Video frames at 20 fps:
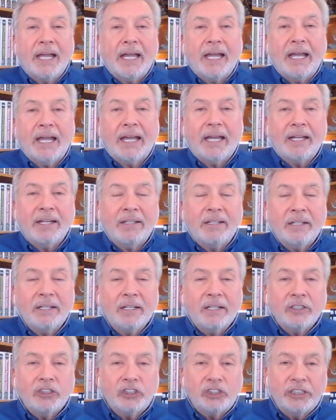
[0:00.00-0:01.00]
And
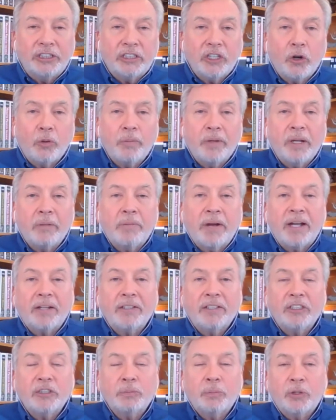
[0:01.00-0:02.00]
she told me about
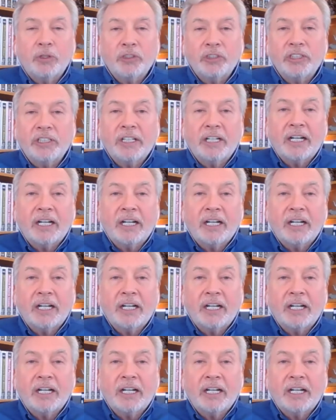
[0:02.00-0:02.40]
this person.